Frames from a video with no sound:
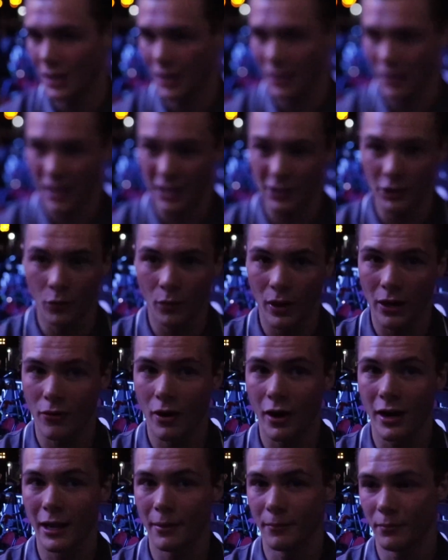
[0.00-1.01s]
I know where I
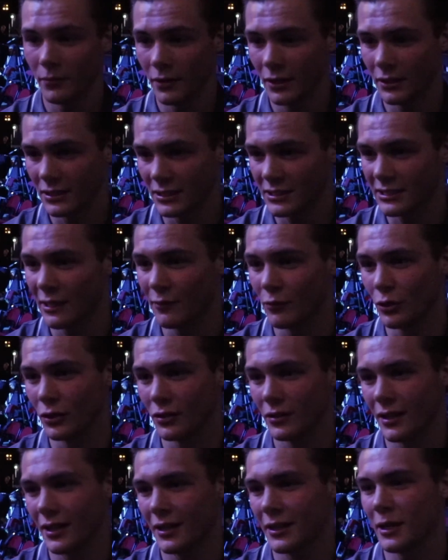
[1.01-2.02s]
am at this level,
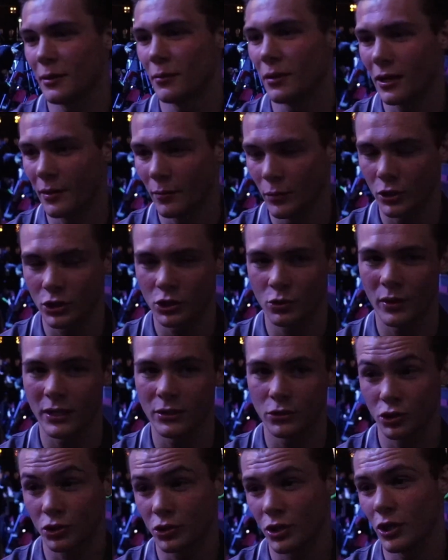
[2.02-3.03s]
and I'm only
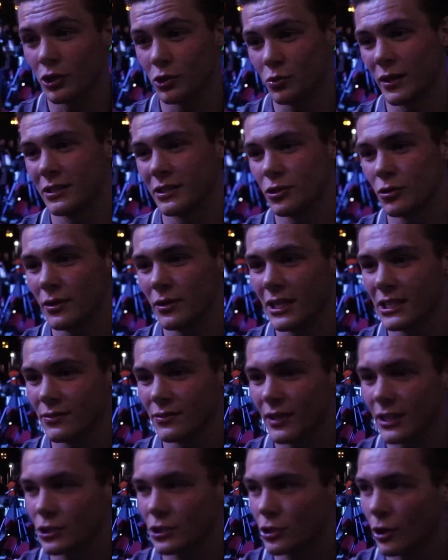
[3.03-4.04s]
just turned 22 years of
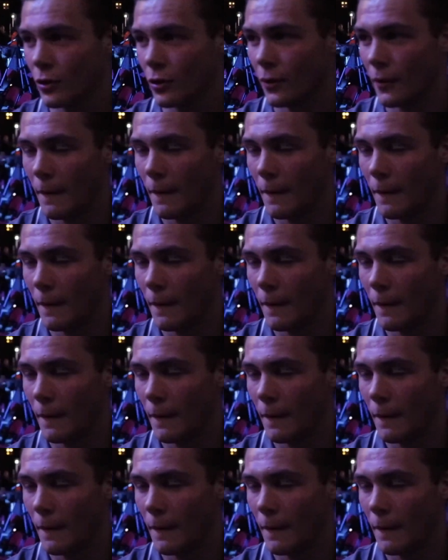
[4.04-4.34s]
age, so